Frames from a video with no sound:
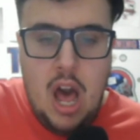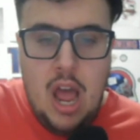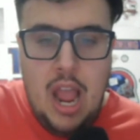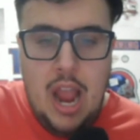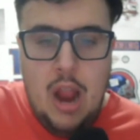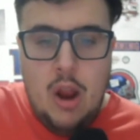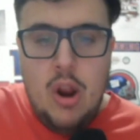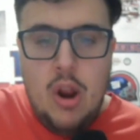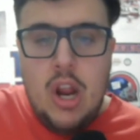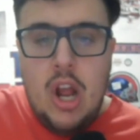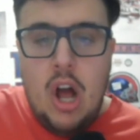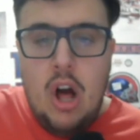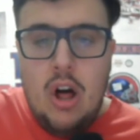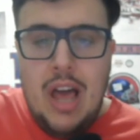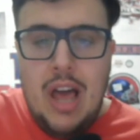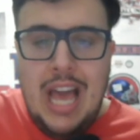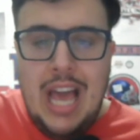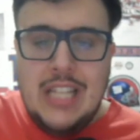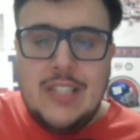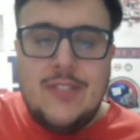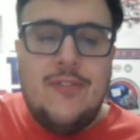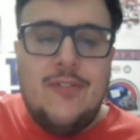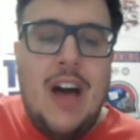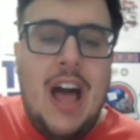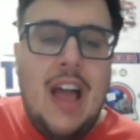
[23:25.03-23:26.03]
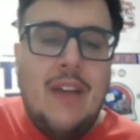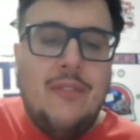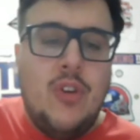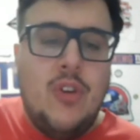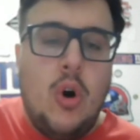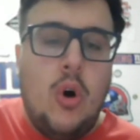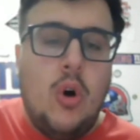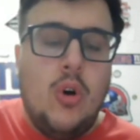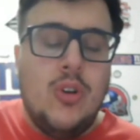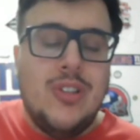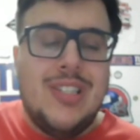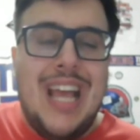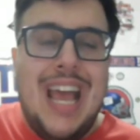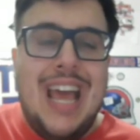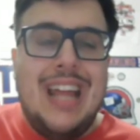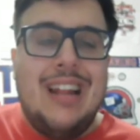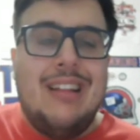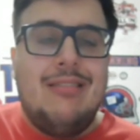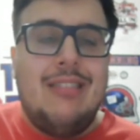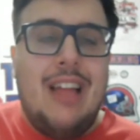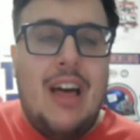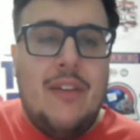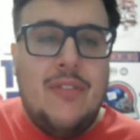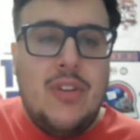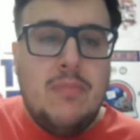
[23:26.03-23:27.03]
Erik Haula has 5 goals and
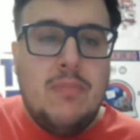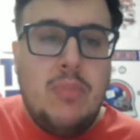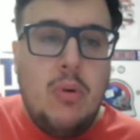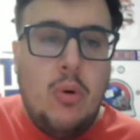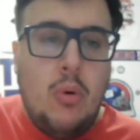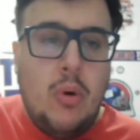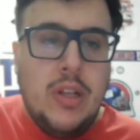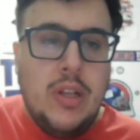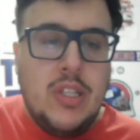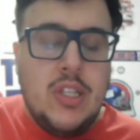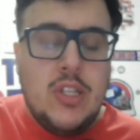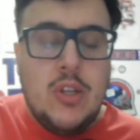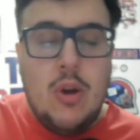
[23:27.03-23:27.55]
11 points.